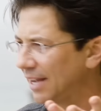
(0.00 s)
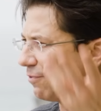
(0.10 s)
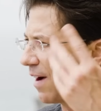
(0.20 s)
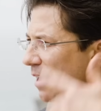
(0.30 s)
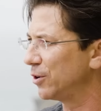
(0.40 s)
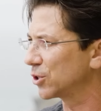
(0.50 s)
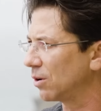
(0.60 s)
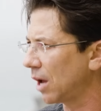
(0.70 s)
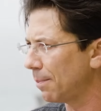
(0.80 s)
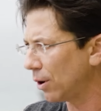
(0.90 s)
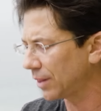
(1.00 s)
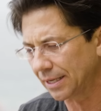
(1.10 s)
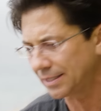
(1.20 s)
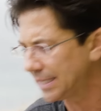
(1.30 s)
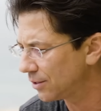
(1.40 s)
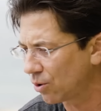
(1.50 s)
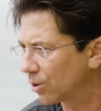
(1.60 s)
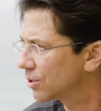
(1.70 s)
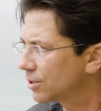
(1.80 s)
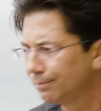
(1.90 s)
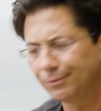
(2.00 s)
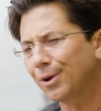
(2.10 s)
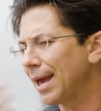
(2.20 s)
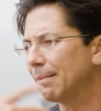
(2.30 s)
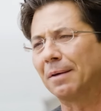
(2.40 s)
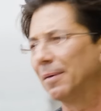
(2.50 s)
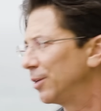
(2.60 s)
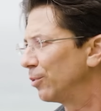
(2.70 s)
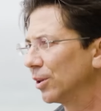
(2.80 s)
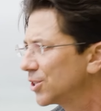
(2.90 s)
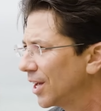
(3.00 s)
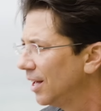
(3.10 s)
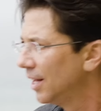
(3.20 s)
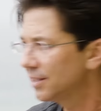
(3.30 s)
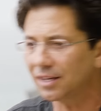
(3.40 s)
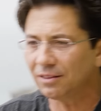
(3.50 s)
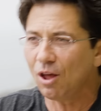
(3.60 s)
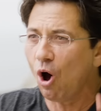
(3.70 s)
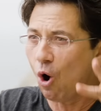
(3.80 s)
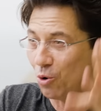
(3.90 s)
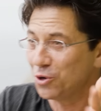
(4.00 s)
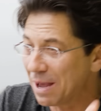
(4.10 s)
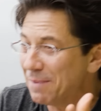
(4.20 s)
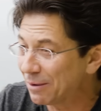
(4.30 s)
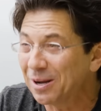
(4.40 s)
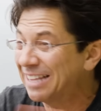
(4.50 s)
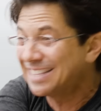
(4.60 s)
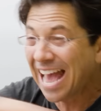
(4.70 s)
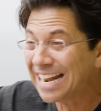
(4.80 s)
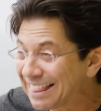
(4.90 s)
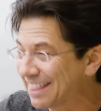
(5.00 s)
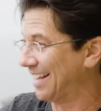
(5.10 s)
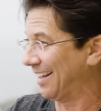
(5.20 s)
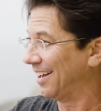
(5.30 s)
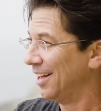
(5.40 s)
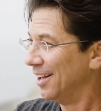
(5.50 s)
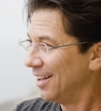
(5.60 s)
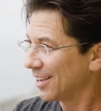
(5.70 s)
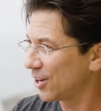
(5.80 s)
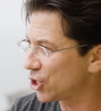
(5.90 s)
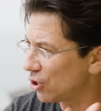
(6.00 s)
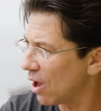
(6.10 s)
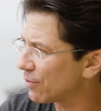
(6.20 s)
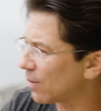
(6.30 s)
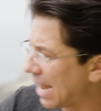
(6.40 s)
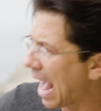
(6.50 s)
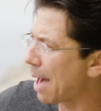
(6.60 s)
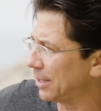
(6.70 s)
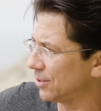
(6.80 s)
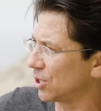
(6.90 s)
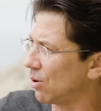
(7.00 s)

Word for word: in five years going, I bought that Dean course. You can't make money in real estate. Mm. It's like, no, you can't make money at anything because you don't have the right habits.